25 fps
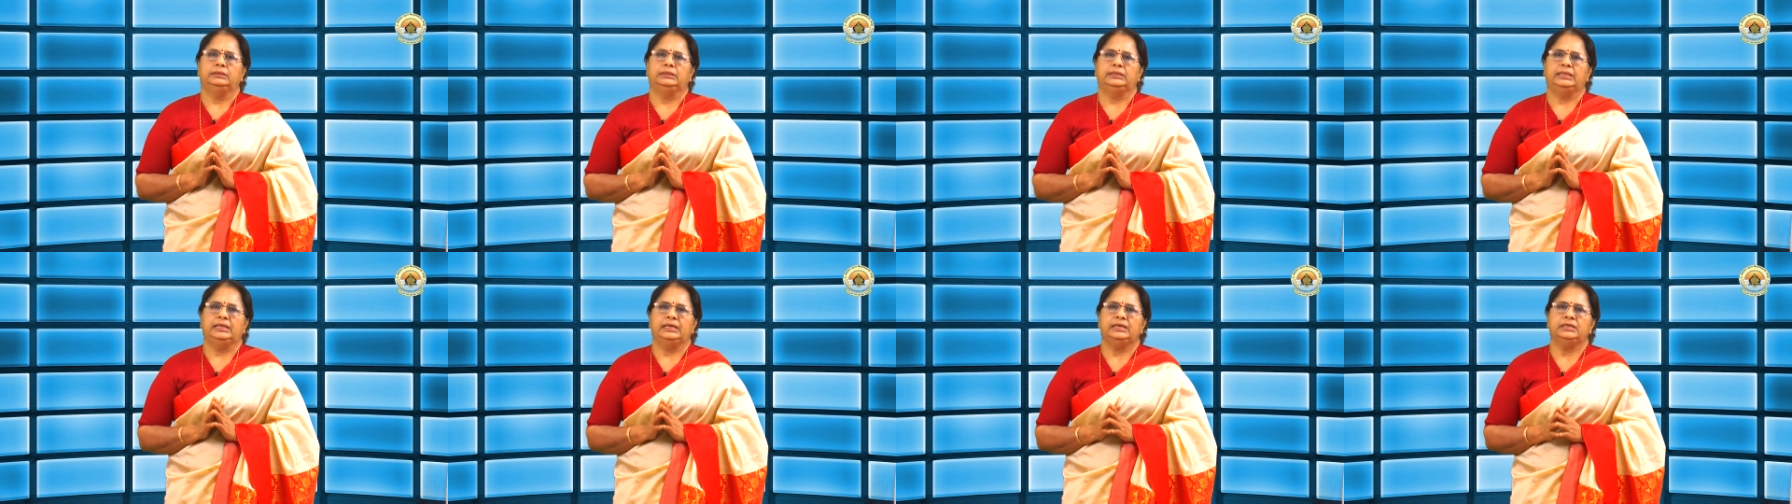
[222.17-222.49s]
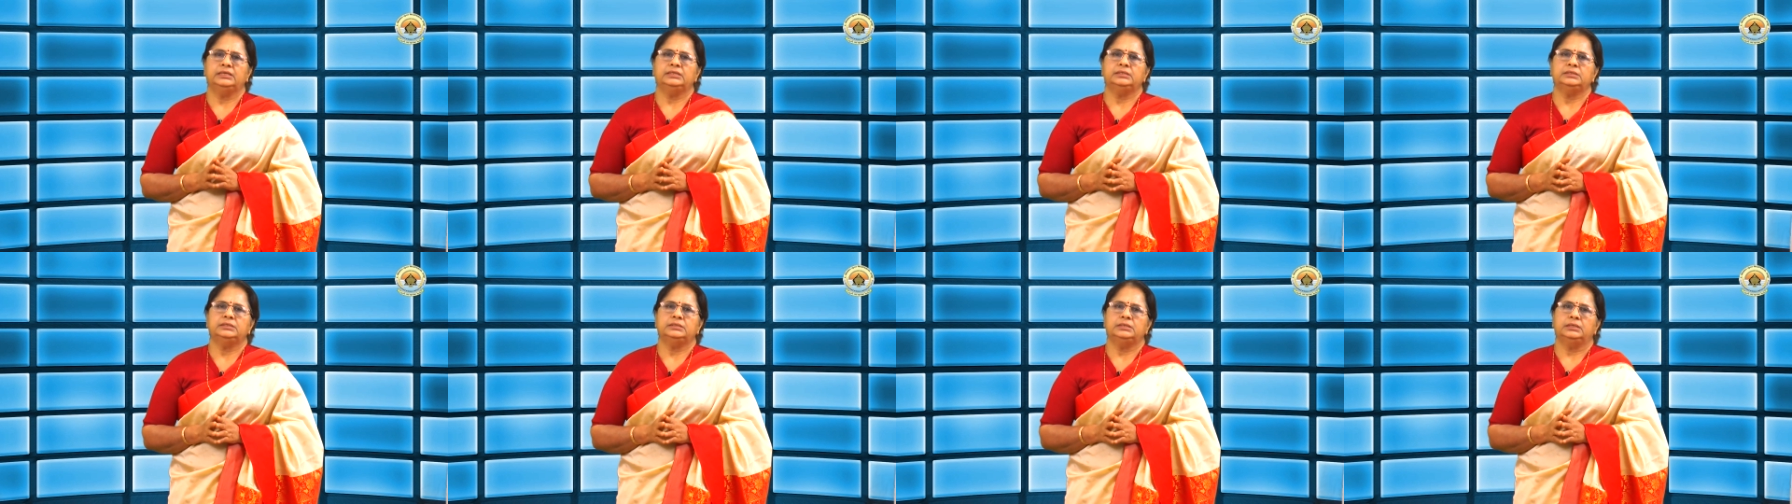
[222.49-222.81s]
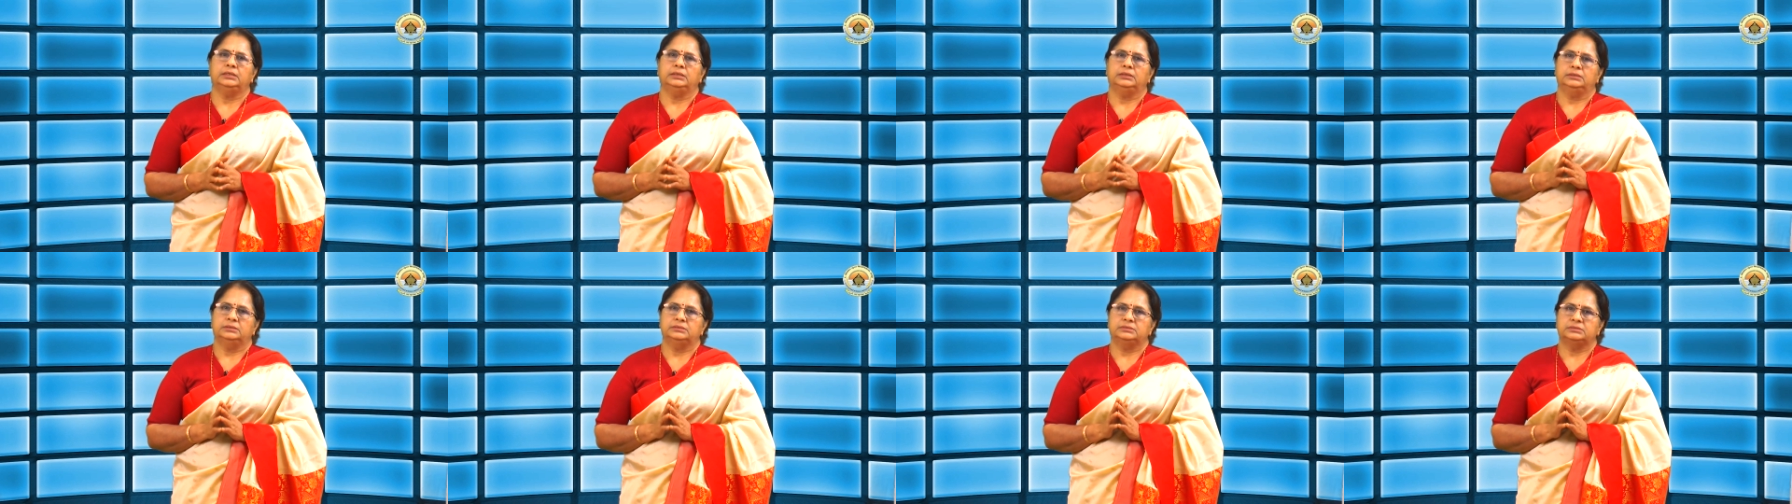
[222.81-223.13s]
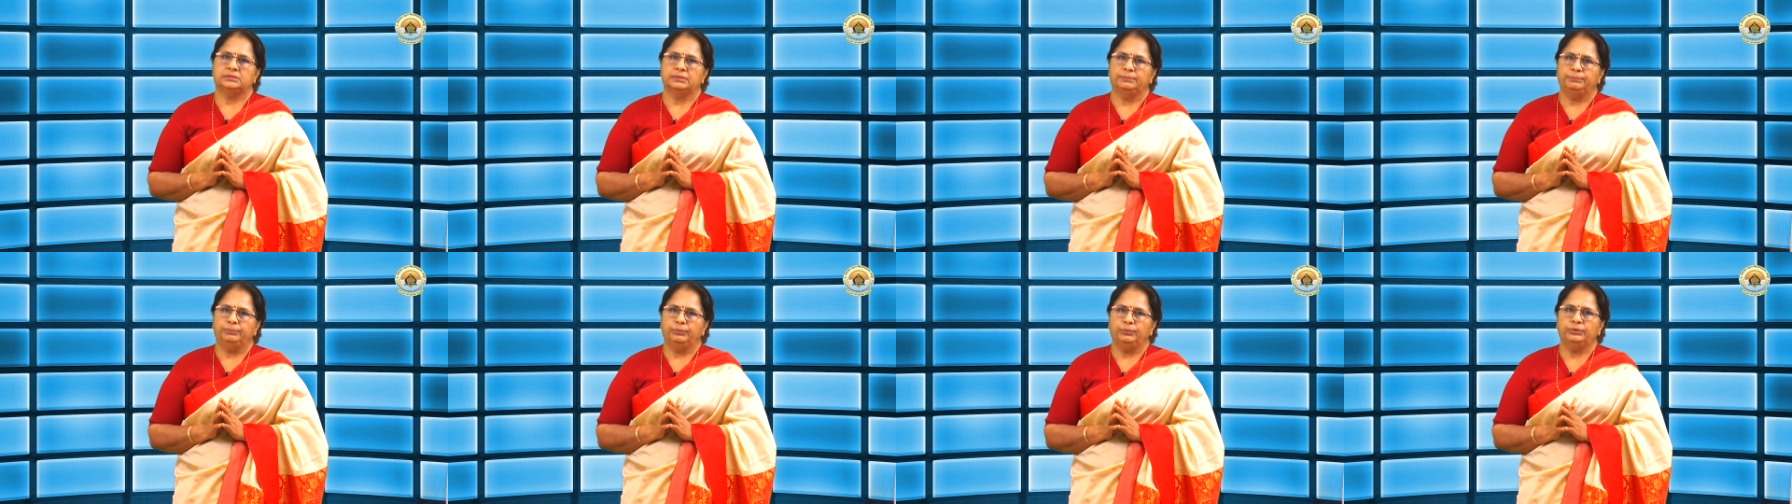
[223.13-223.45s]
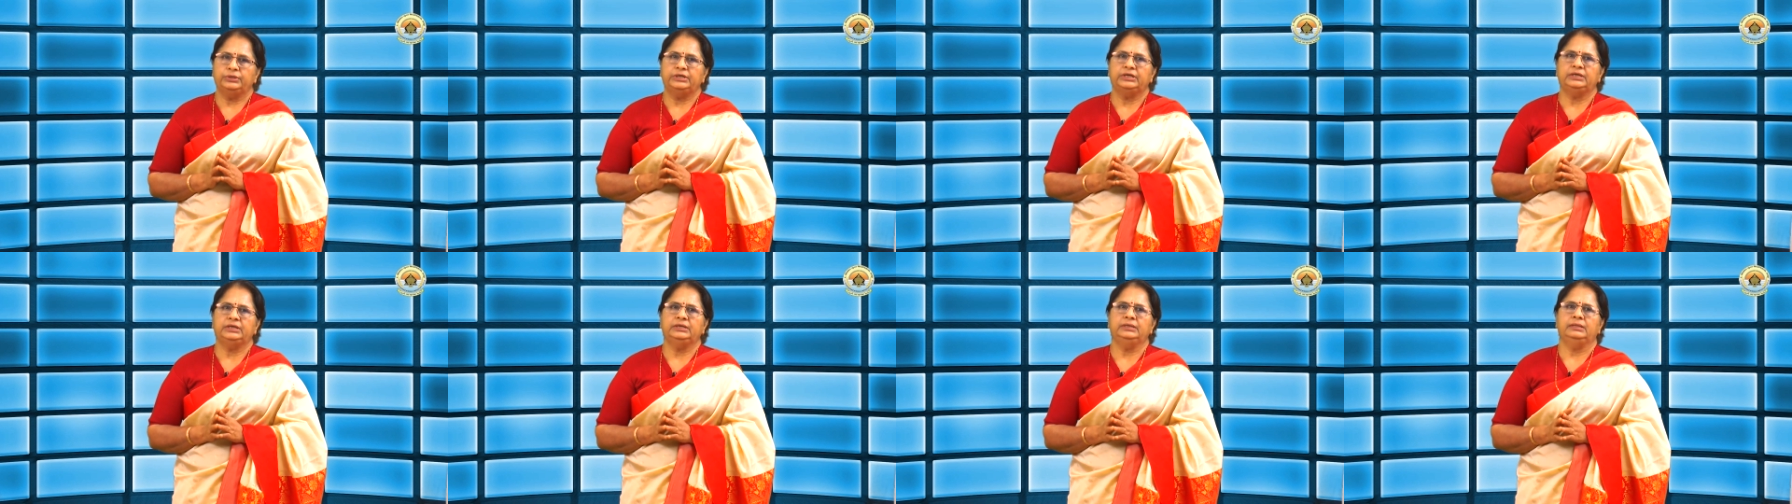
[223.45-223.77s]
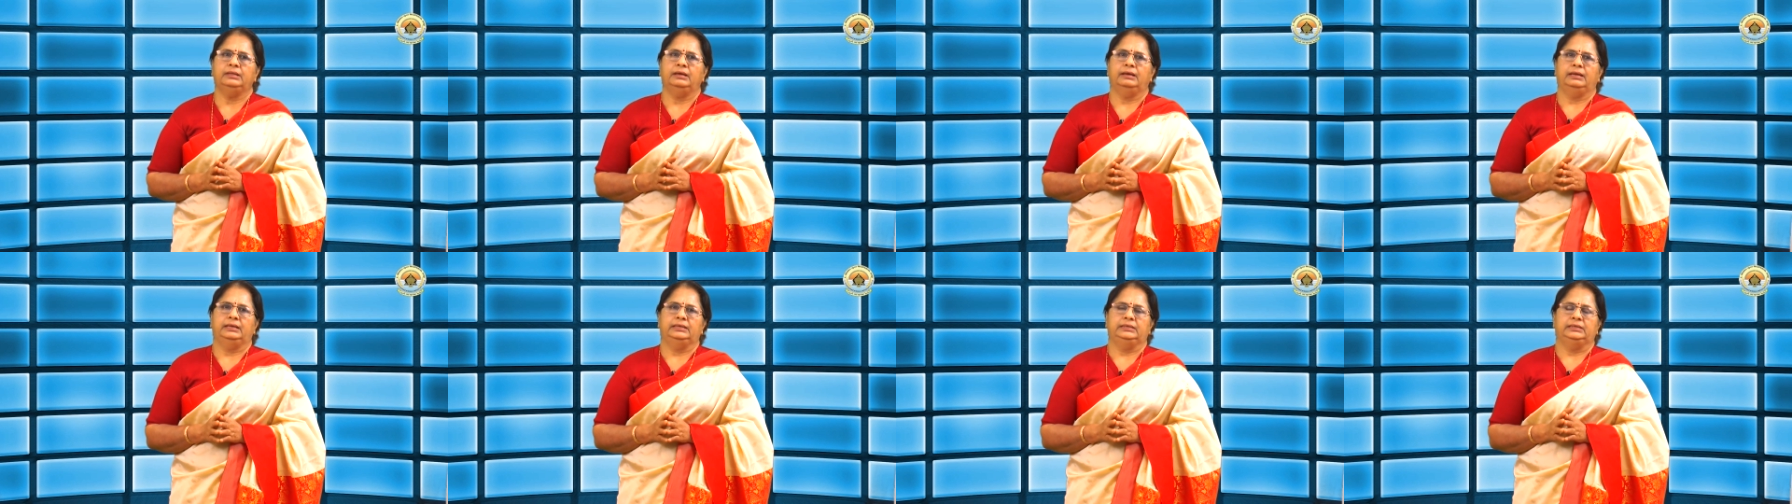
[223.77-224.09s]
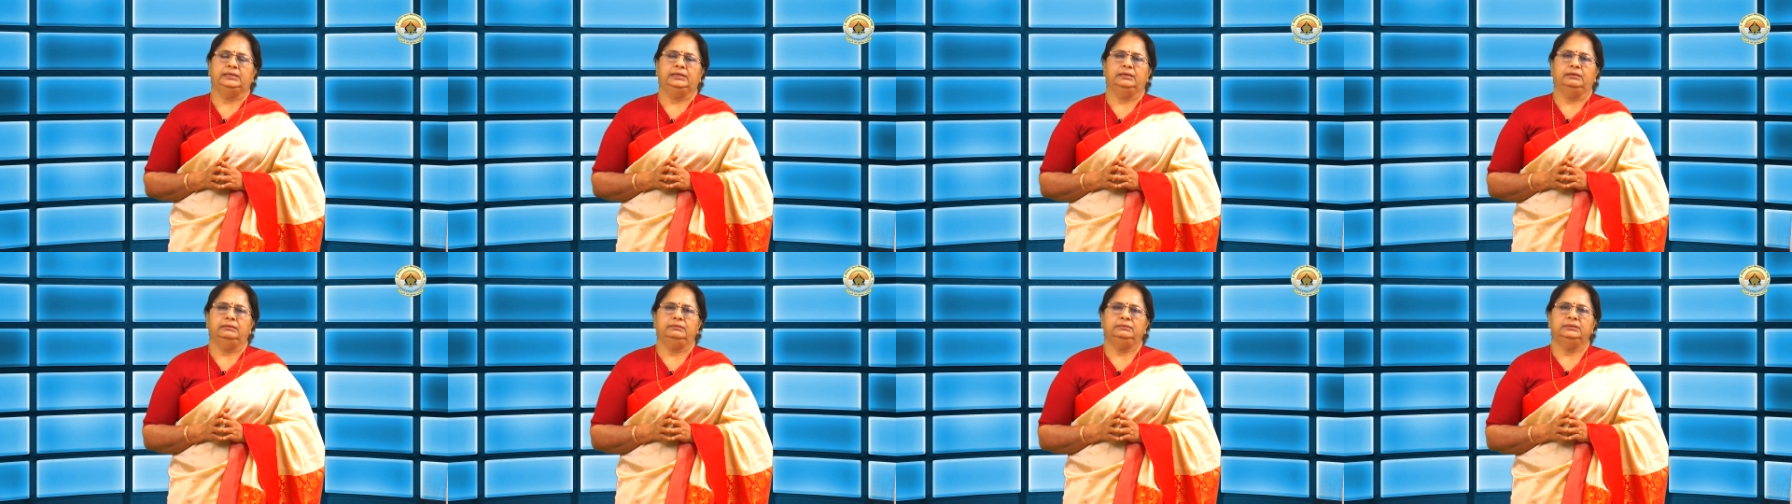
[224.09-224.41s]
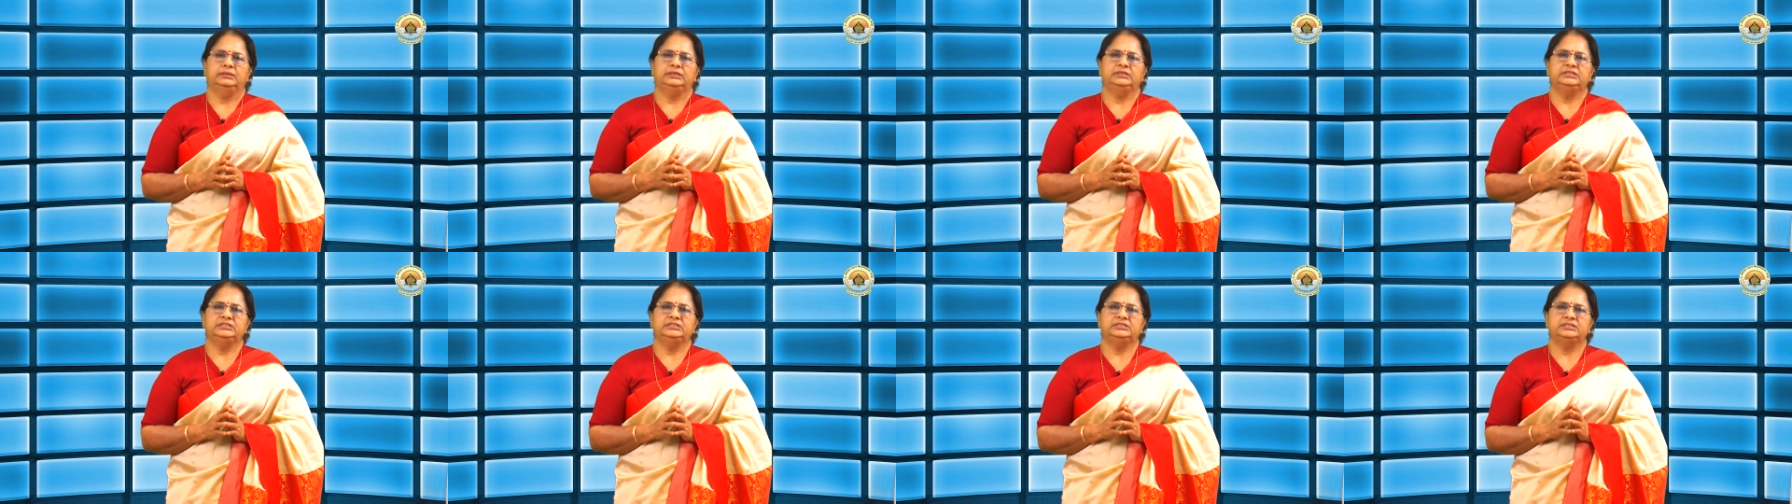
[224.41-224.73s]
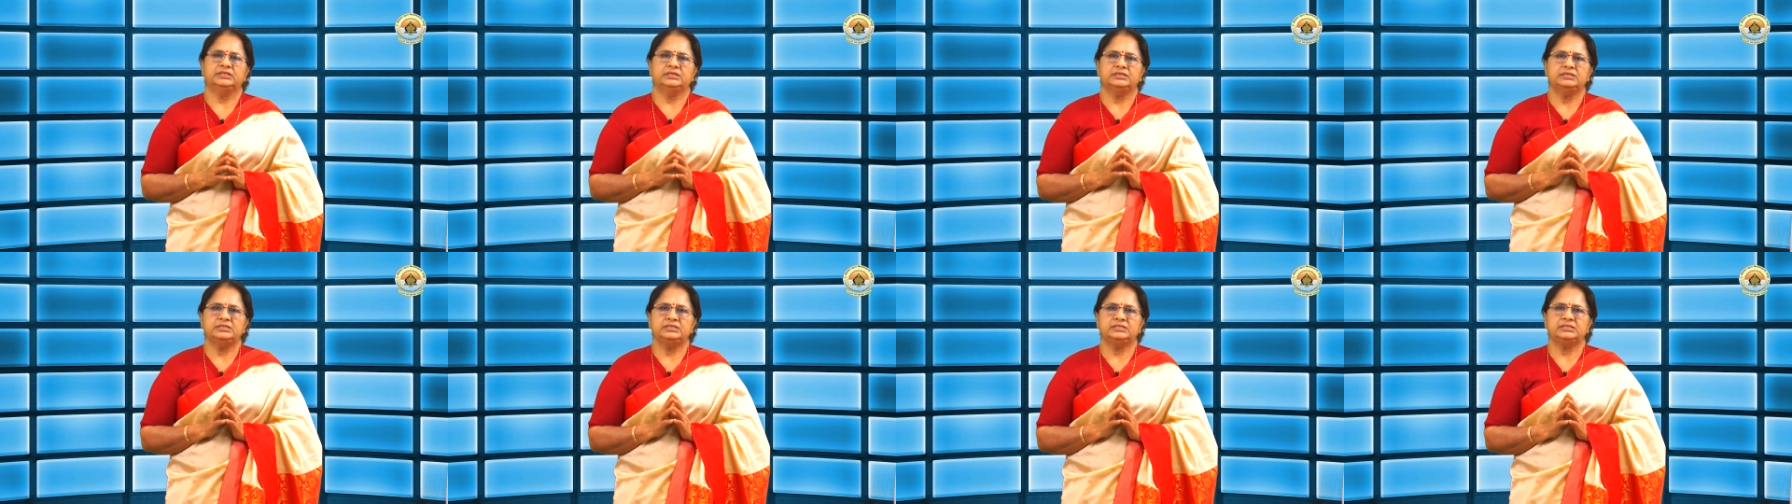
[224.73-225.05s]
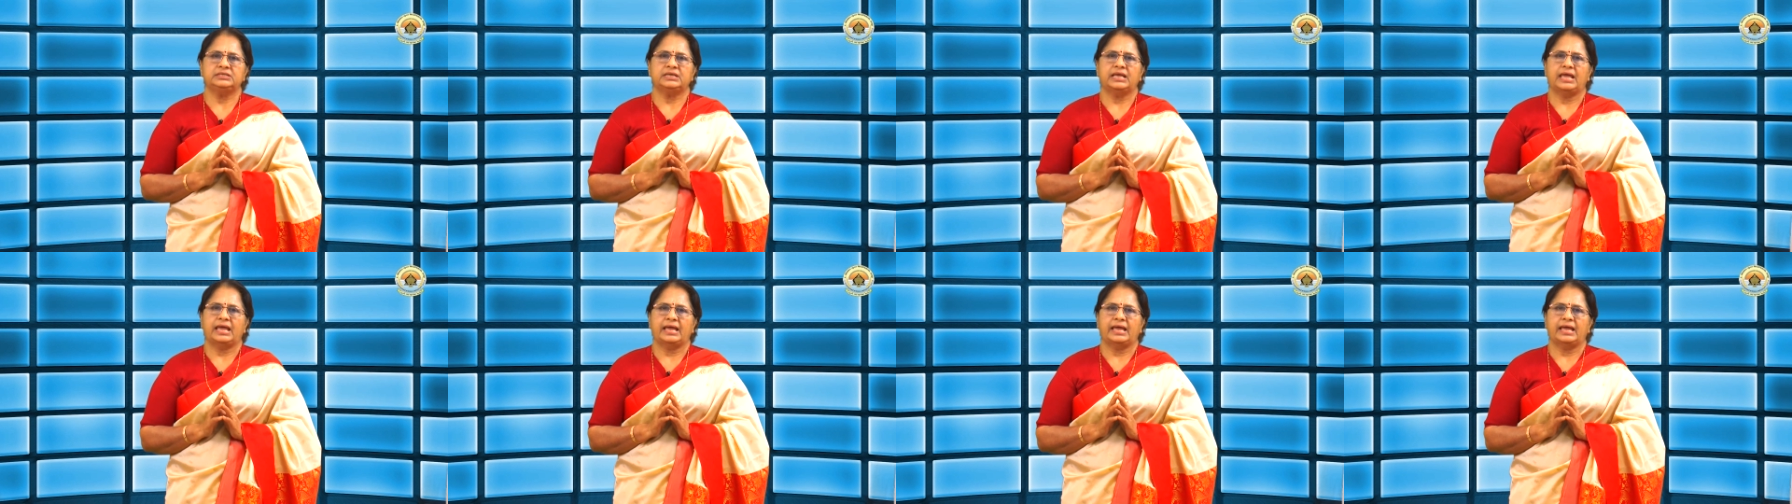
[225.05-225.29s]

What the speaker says: they supported the idea that just